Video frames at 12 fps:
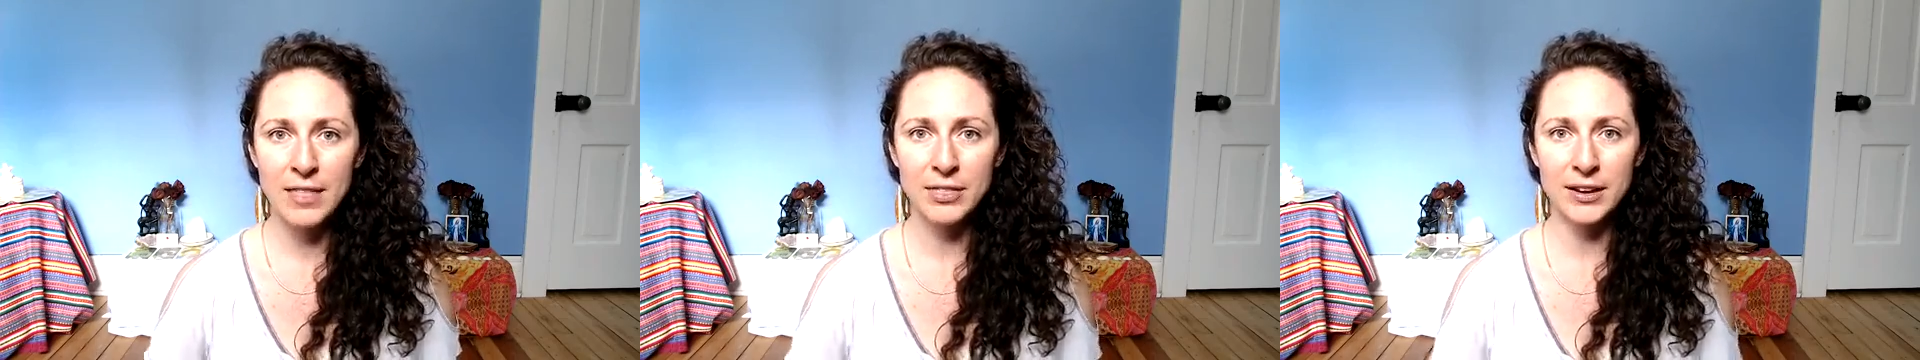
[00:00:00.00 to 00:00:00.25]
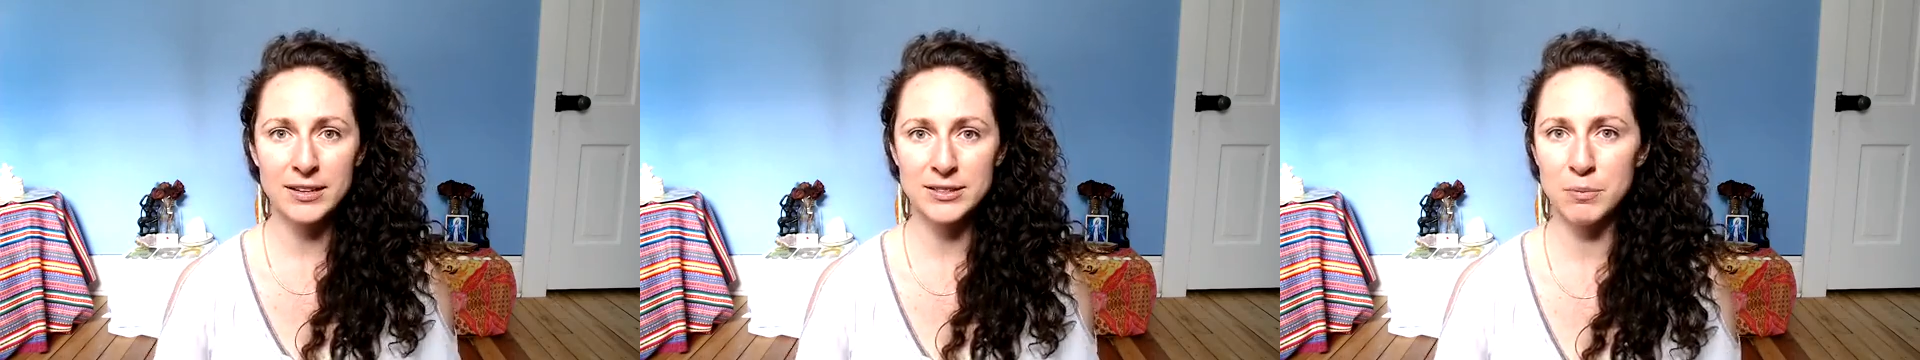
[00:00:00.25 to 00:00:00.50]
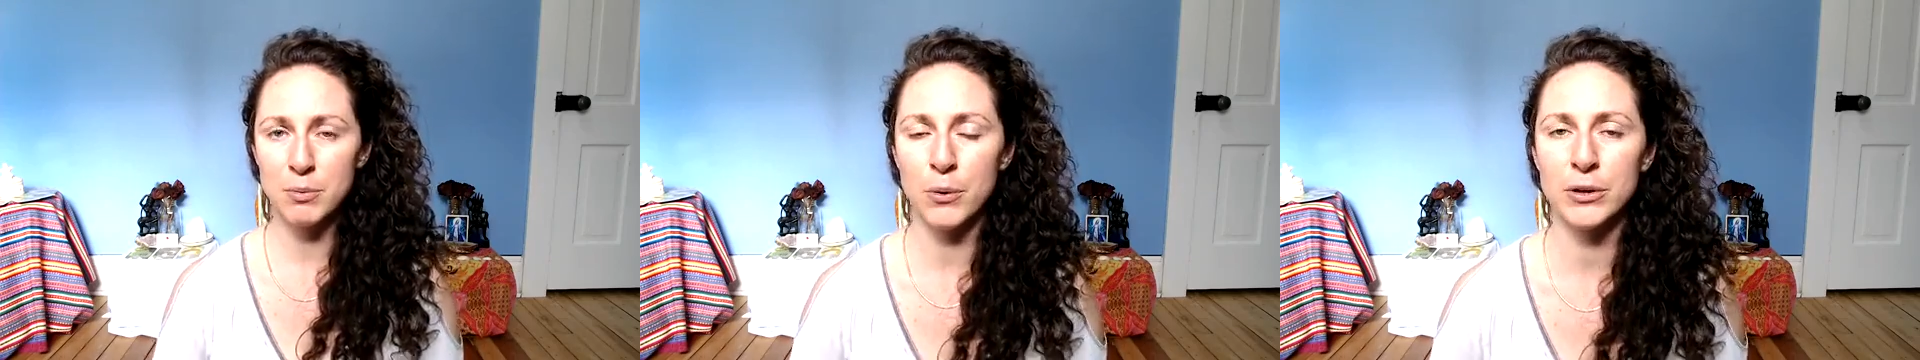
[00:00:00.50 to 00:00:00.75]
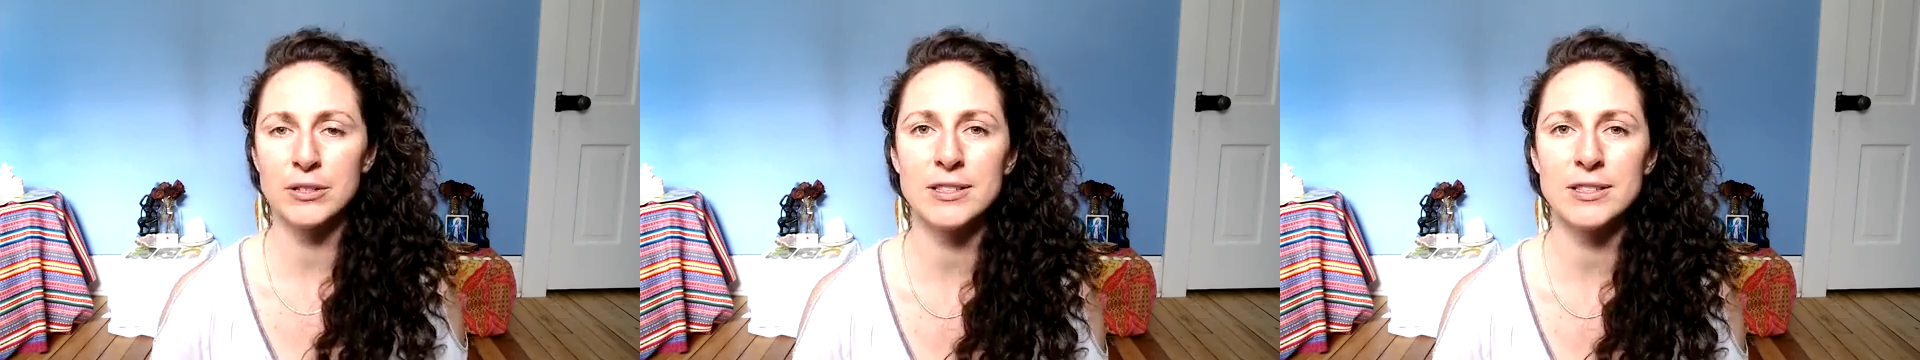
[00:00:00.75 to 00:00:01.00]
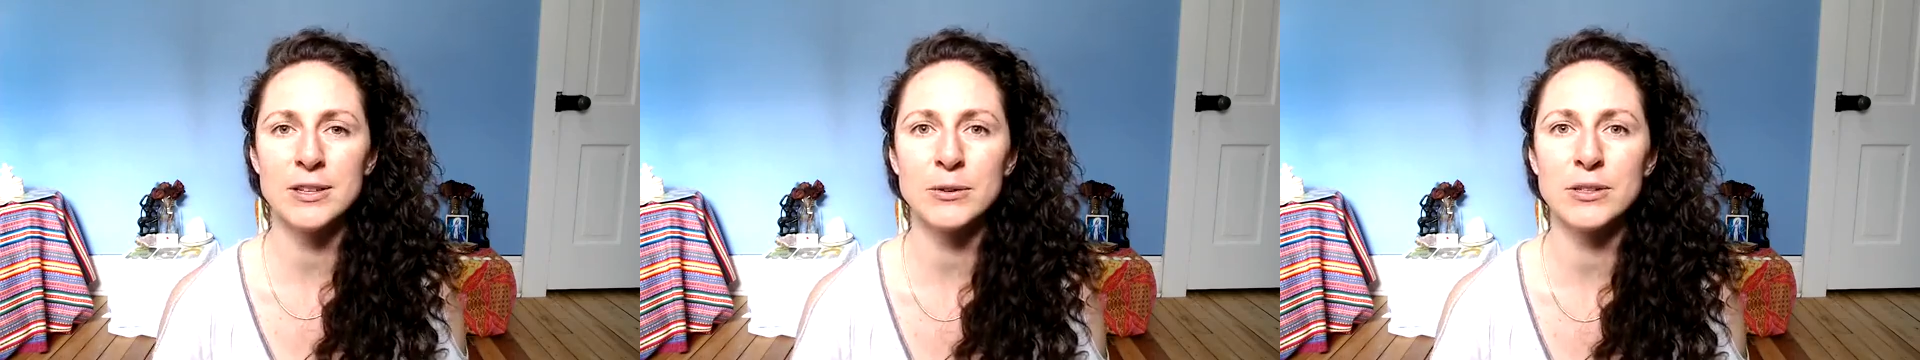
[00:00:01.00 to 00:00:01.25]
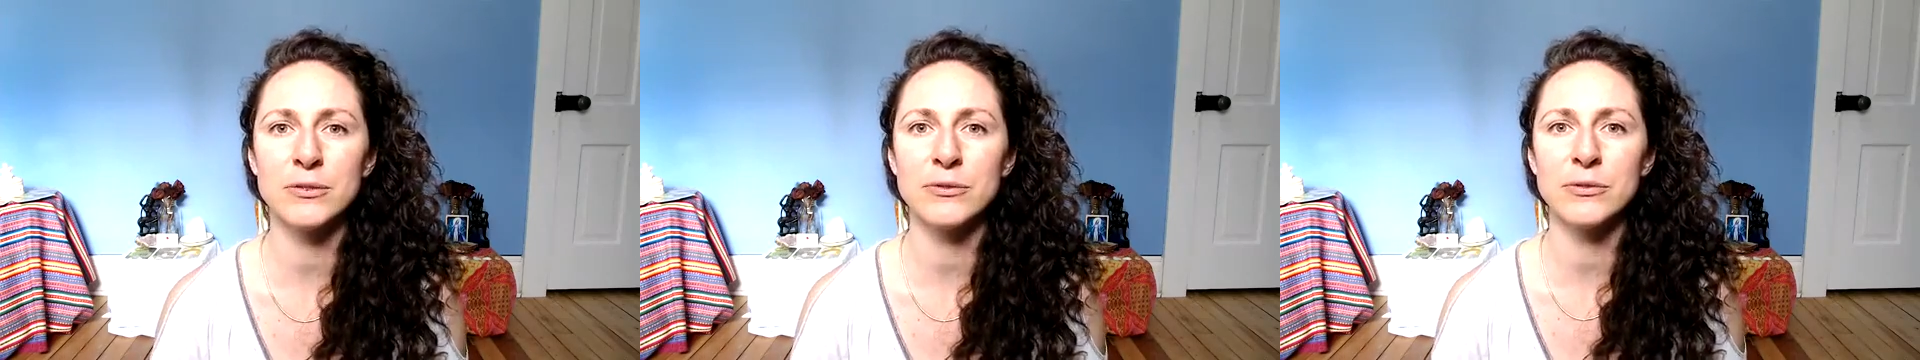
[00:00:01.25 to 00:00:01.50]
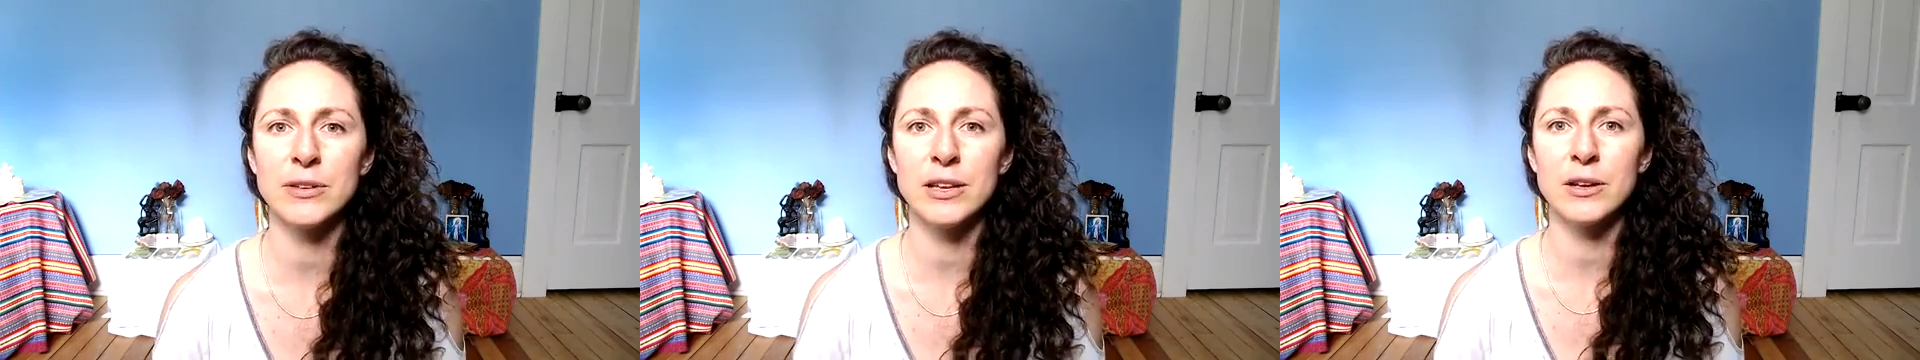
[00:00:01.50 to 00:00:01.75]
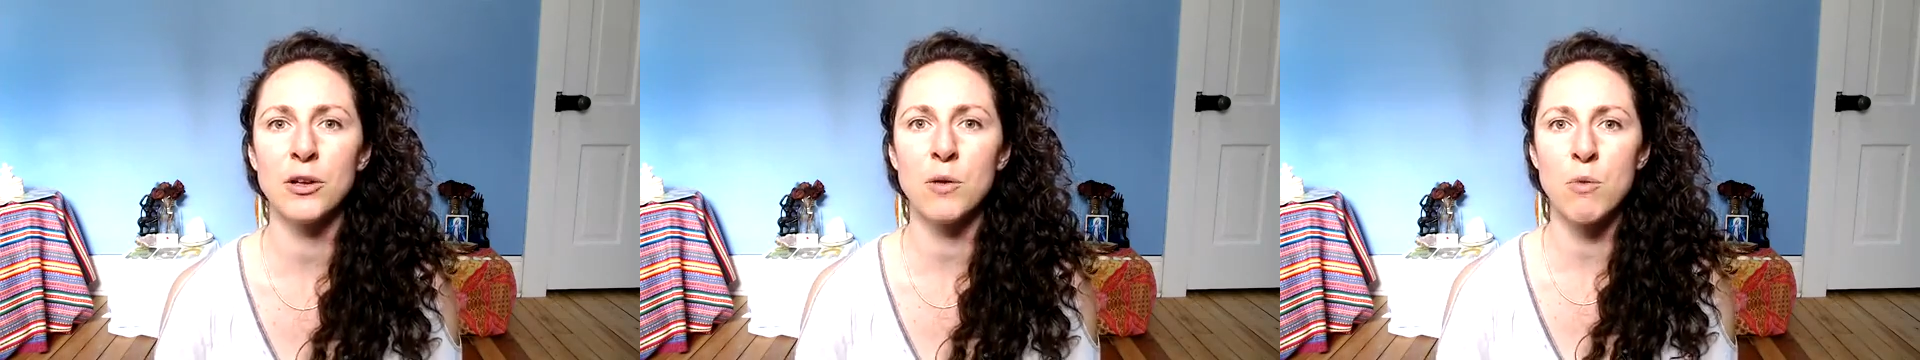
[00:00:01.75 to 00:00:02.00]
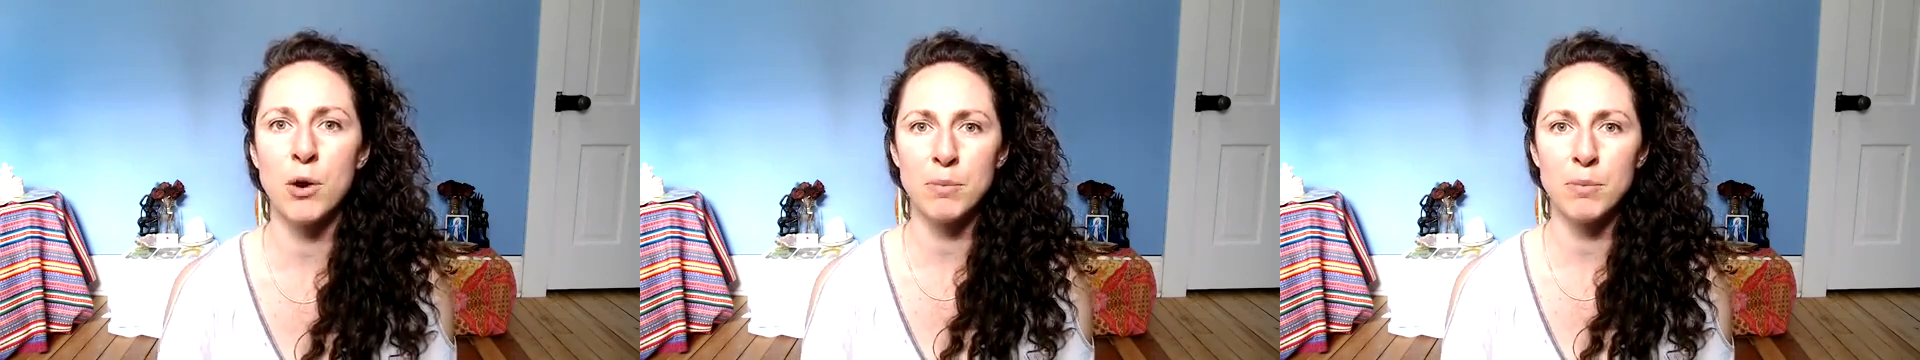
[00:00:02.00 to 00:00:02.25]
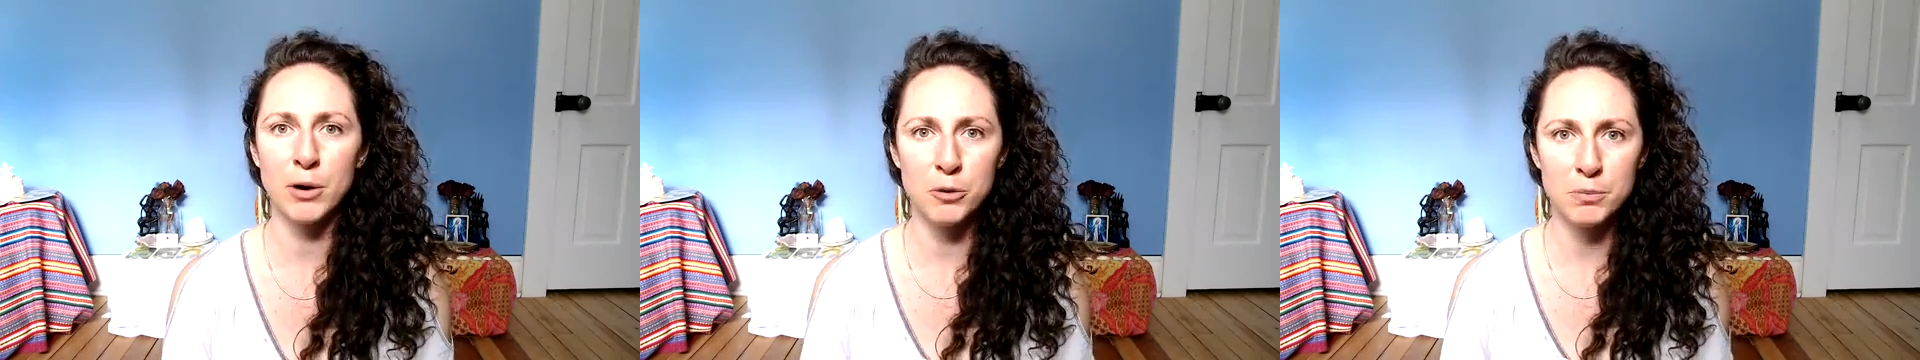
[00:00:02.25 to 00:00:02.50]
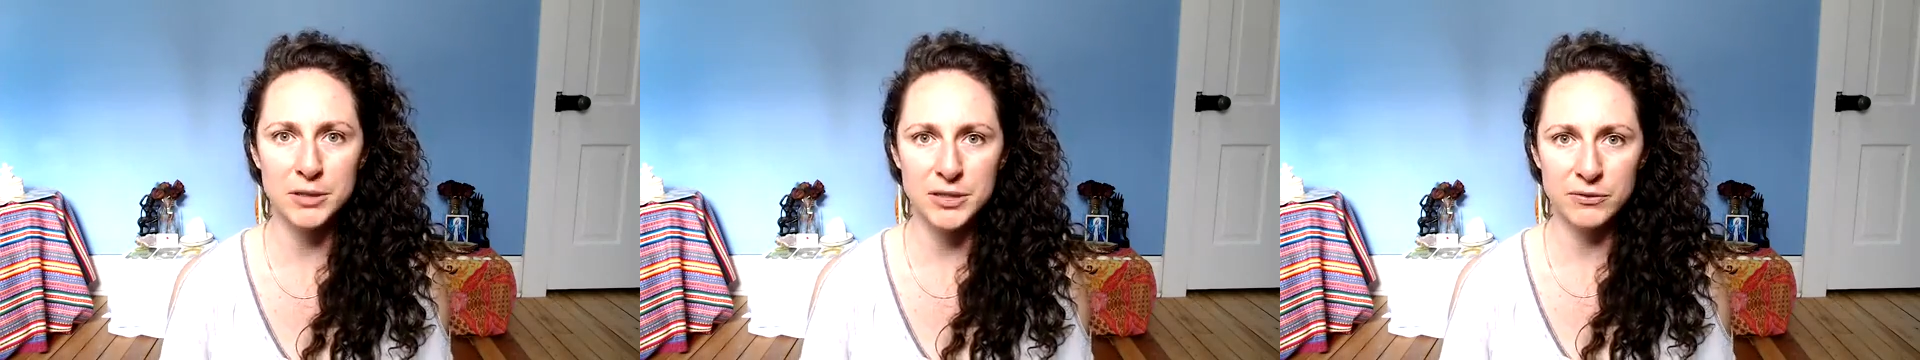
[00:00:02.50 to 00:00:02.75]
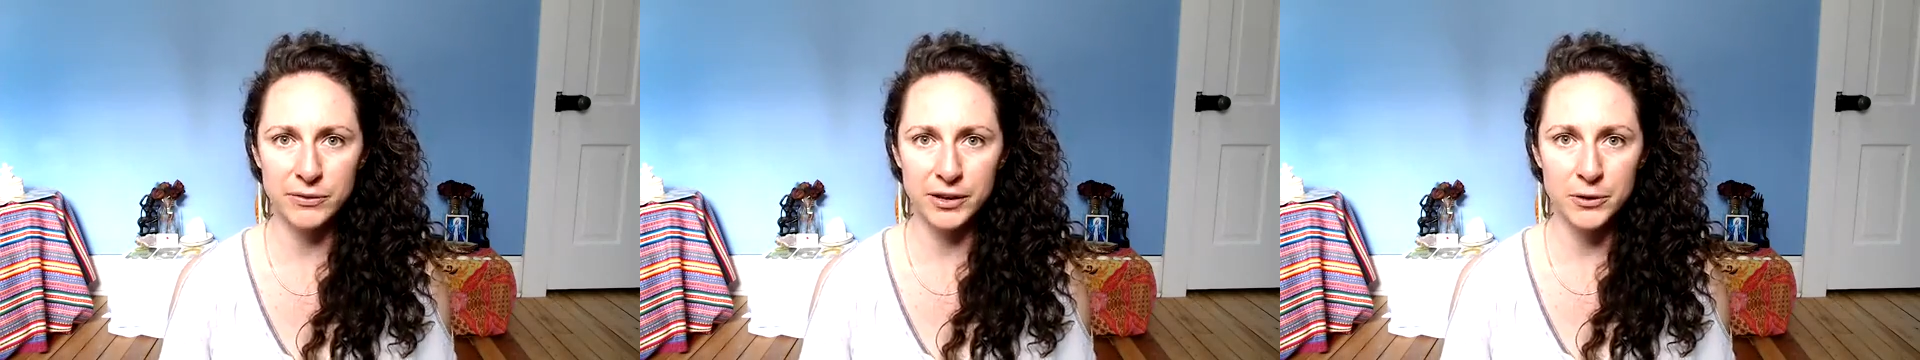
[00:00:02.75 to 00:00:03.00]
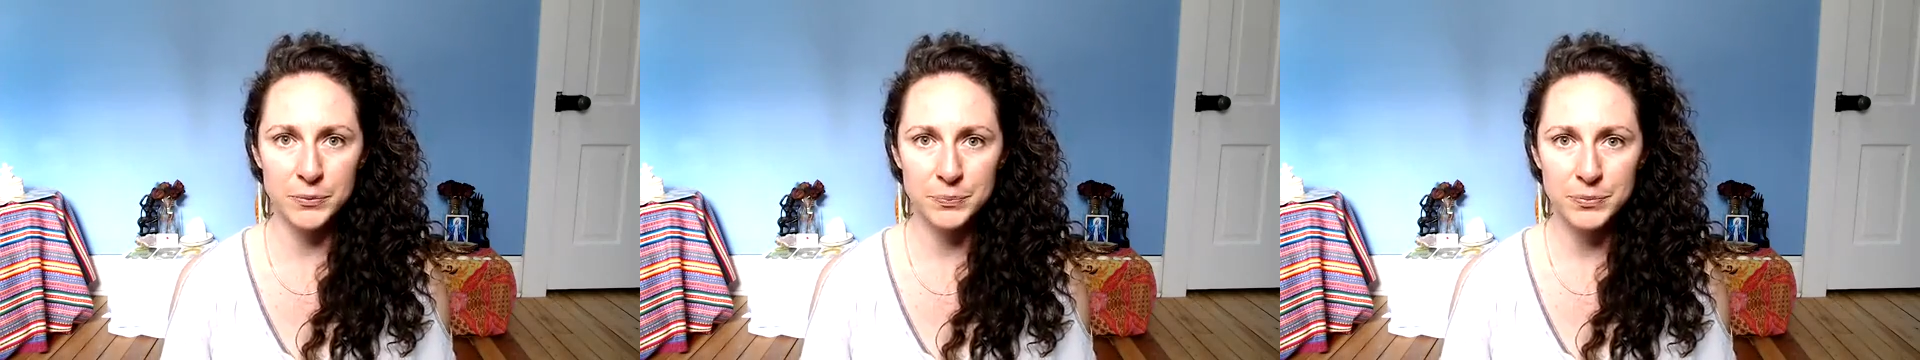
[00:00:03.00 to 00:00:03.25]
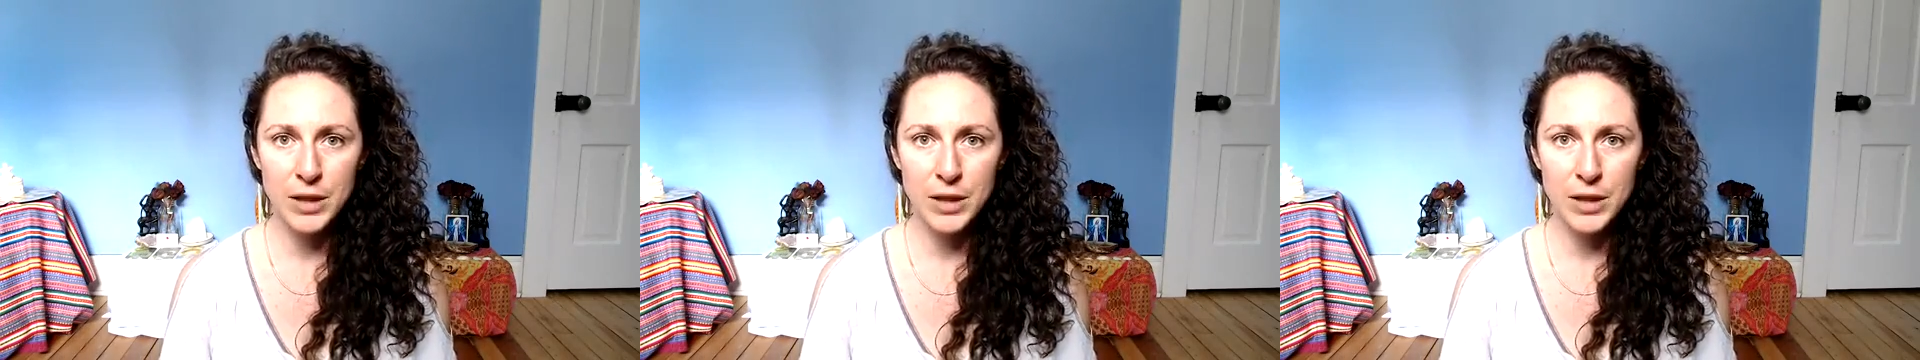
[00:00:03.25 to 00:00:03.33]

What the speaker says: that it supports you to feel more purposeful,